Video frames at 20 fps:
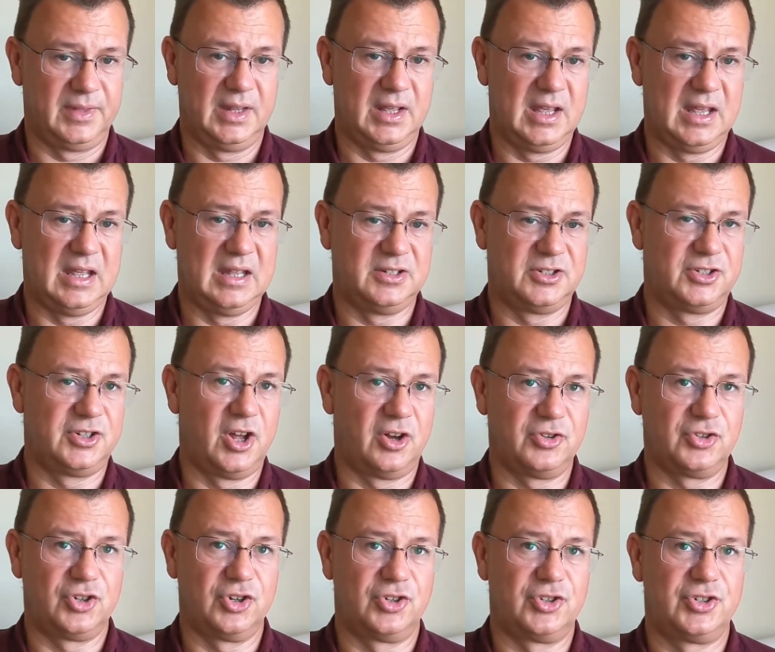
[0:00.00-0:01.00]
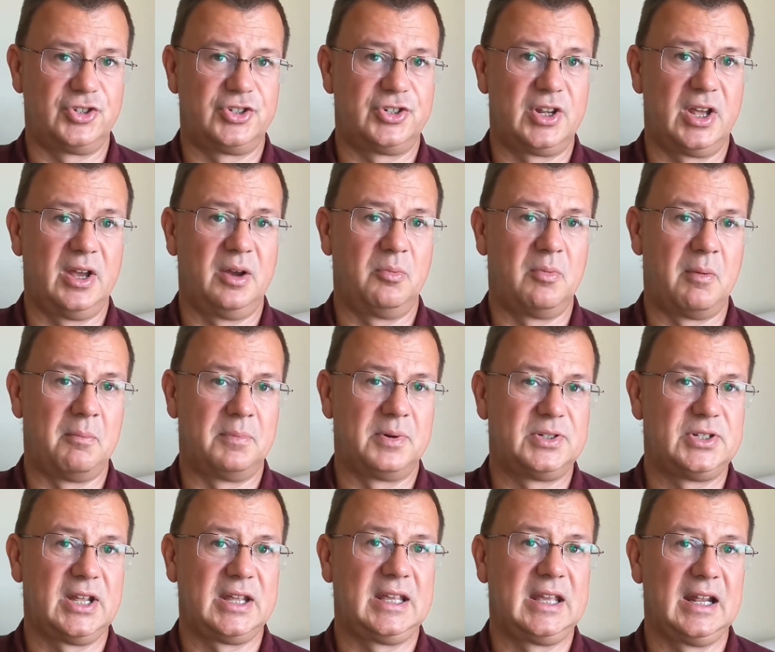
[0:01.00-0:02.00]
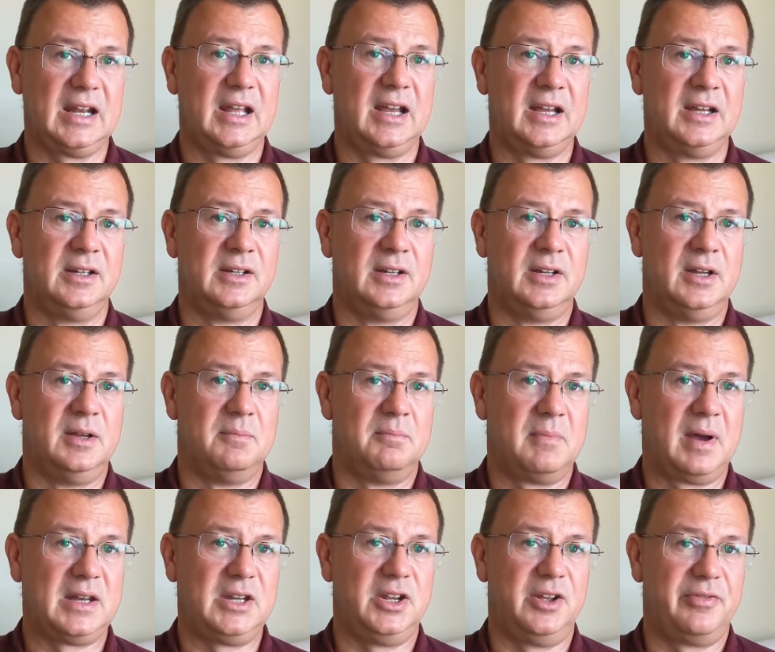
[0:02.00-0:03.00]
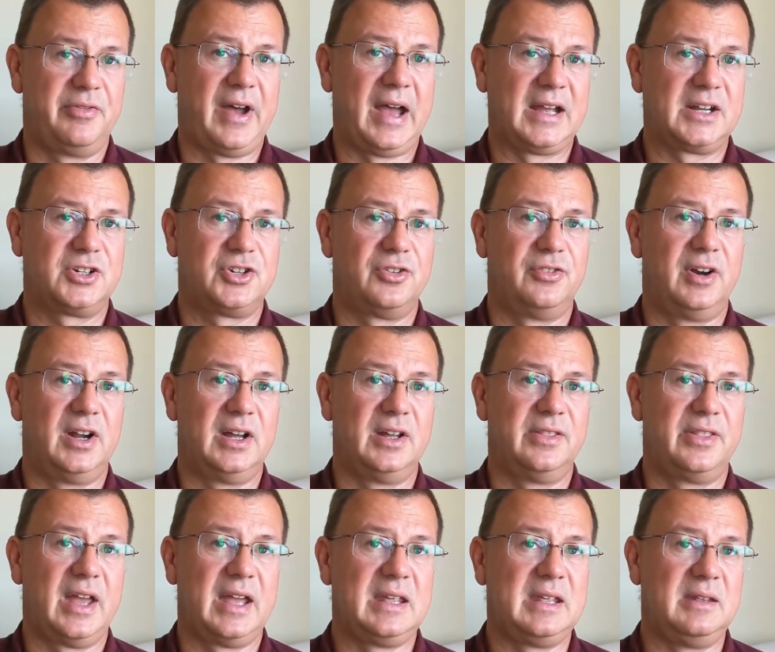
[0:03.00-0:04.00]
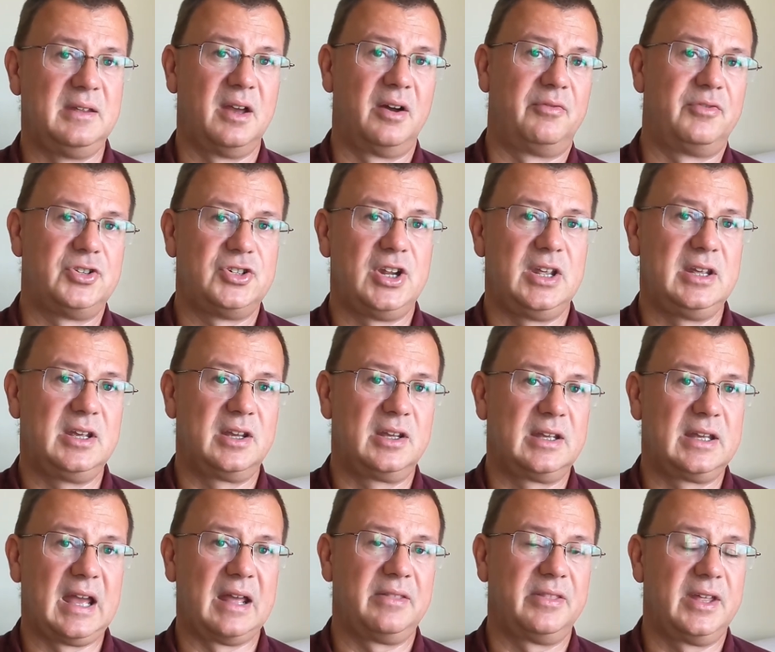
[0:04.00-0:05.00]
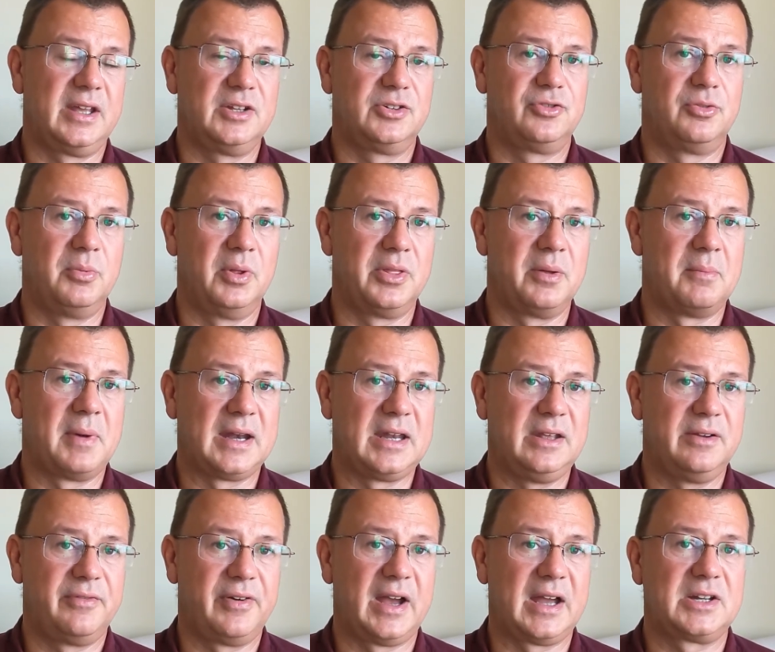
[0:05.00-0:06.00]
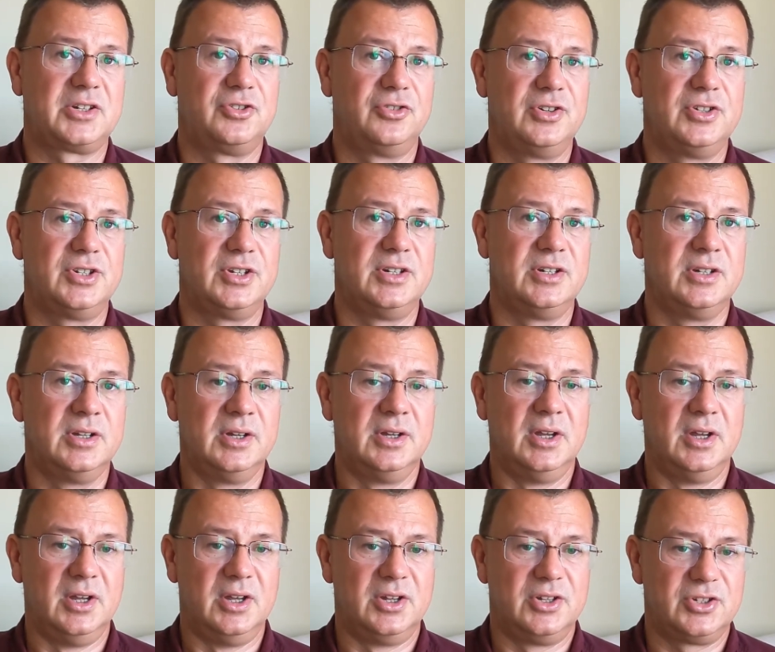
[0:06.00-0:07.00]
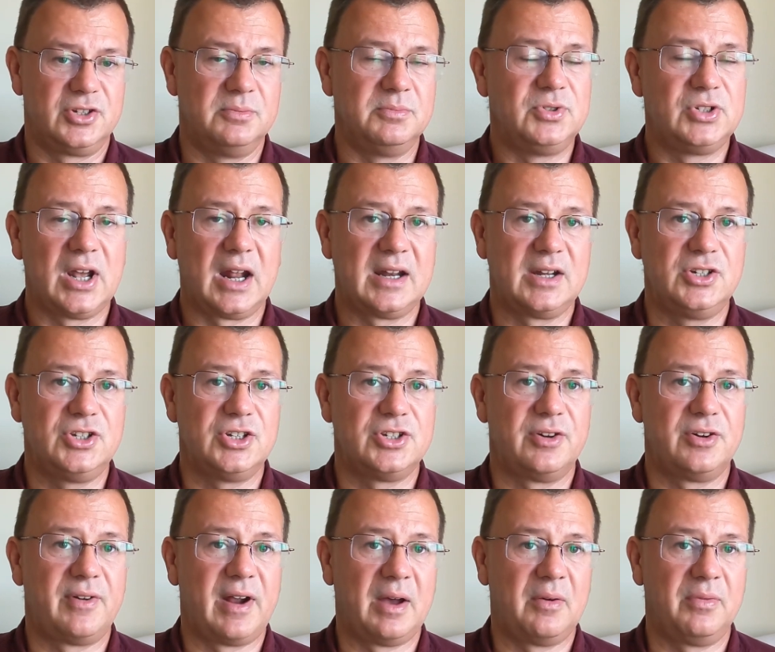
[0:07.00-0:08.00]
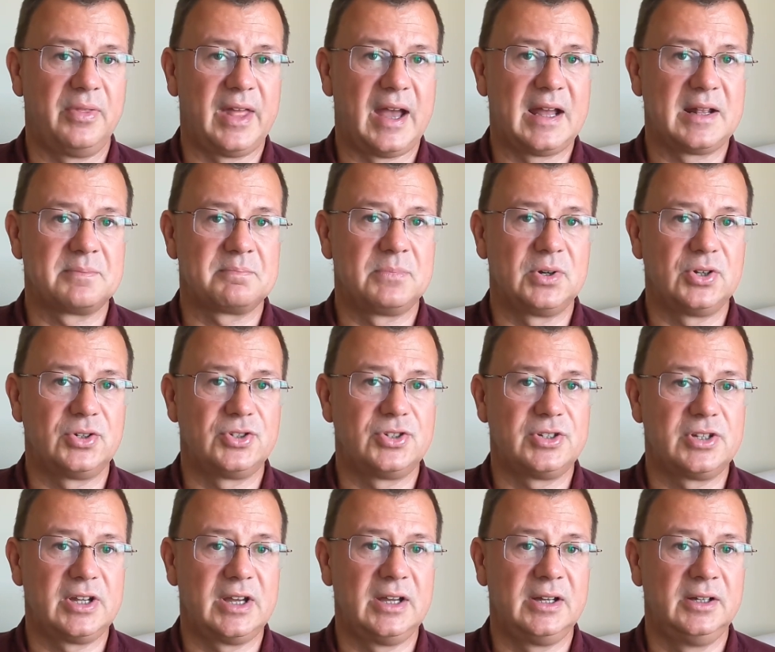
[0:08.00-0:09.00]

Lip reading: it's not just one particular manufacturer. They obviously get things from other manufacturers and some challenges around that, but